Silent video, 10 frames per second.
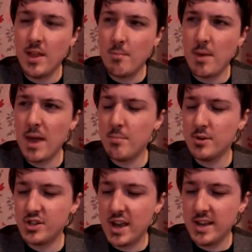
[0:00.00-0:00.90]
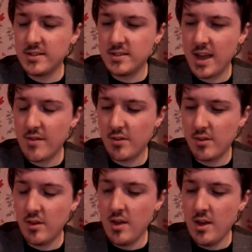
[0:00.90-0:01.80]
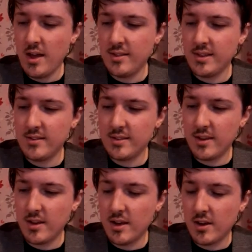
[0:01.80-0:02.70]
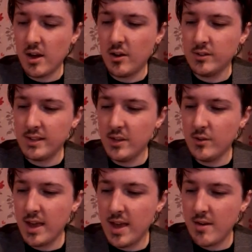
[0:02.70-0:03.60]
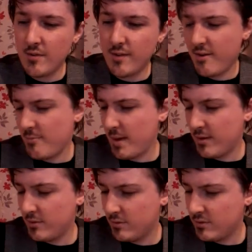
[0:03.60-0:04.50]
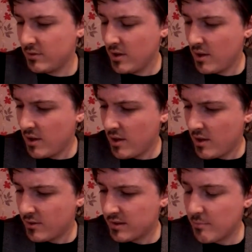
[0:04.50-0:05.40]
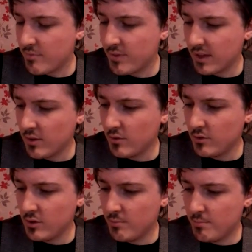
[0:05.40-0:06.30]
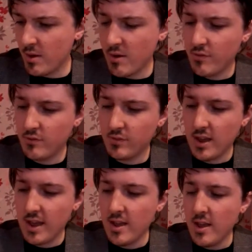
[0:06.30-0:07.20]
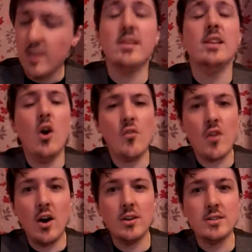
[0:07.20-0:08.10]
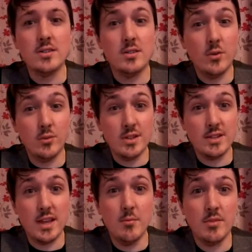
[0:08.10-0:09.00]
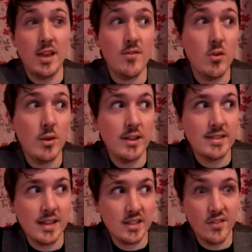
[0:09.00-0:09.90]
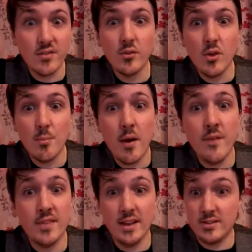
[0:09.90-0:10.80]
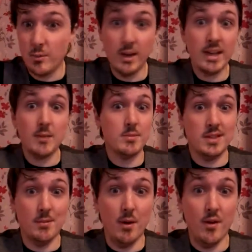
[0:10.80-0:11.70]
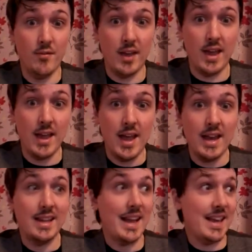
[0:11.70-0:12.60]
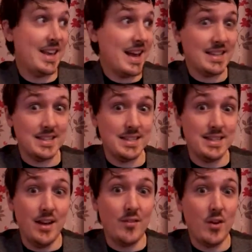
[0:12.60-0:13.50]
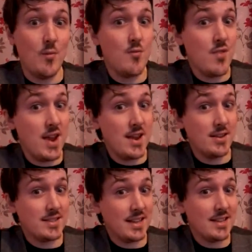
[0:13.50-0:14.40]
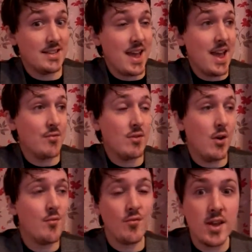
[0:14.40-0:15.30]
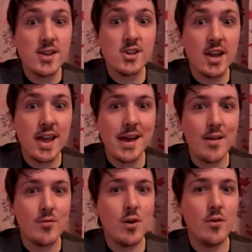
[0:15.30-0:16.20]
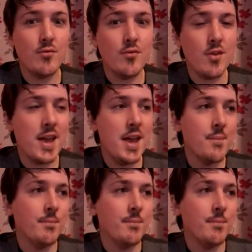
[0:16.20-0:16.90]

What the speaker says: Paper Chase have a card that you get £5 something on your birthday. So a lot of cards and loyalty schemes give you incentives on your birthday. So when it comes to your birthday, you're like, yes, I've got free sundae, I've got a free shake, I've got a free